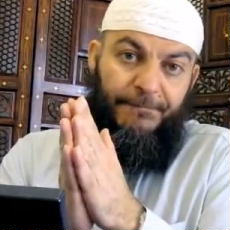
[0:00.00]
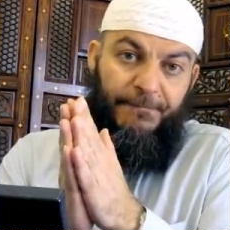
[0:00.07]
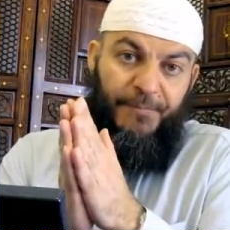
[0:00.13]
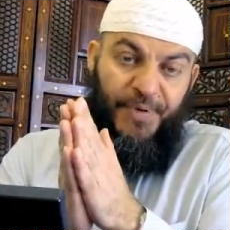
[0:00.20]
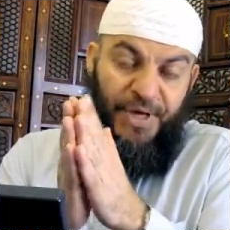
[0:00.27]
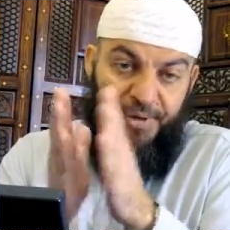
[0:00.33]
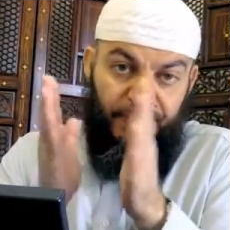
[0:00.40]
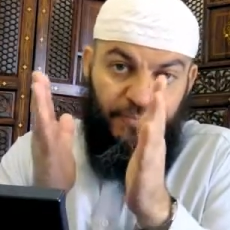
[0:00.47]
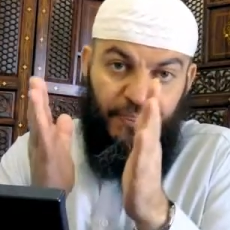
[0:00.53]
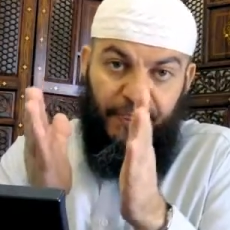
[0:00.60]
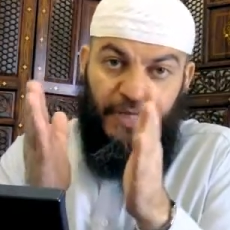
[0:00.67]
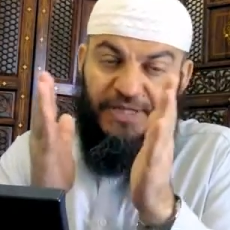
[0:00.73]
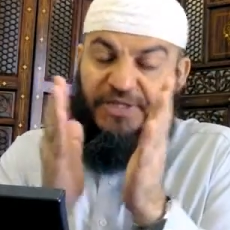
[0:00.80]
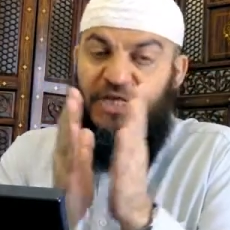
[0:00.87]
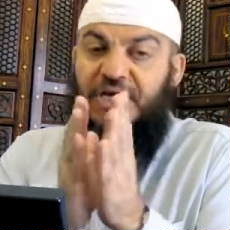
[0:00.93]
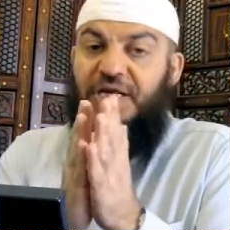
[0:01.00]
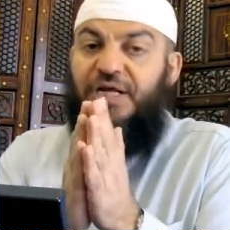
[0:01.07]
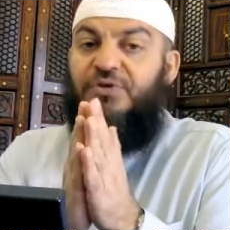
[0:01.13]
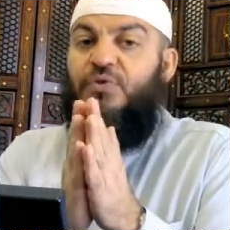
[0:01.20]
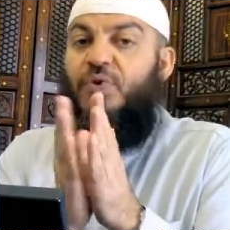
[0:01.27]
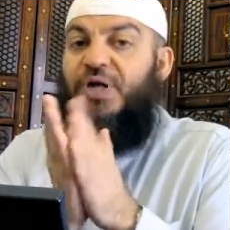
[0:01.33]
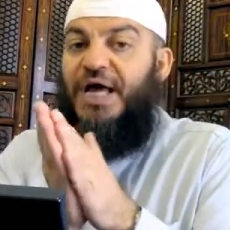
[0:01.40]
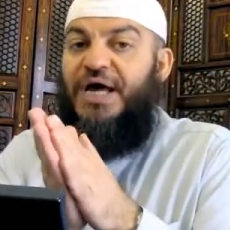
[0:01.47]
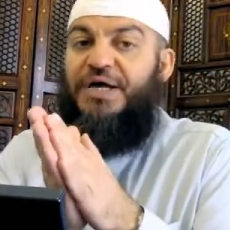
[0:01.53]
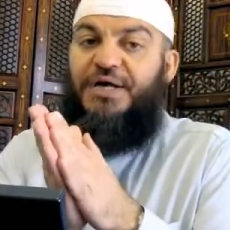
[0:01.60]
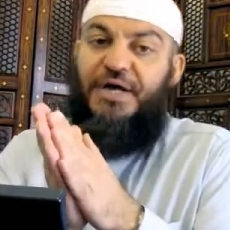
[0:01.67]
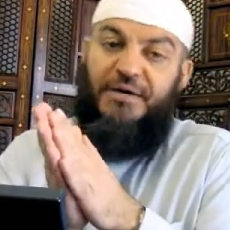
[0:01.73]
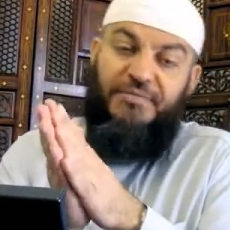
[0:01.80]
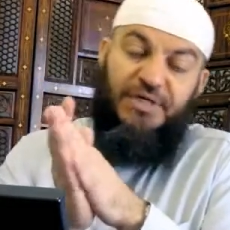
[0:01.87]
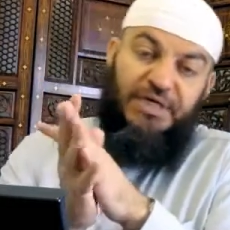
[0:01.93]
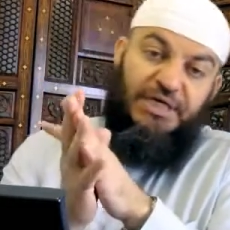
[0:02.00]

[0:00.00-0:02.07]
Yeah, adillatul ahkam.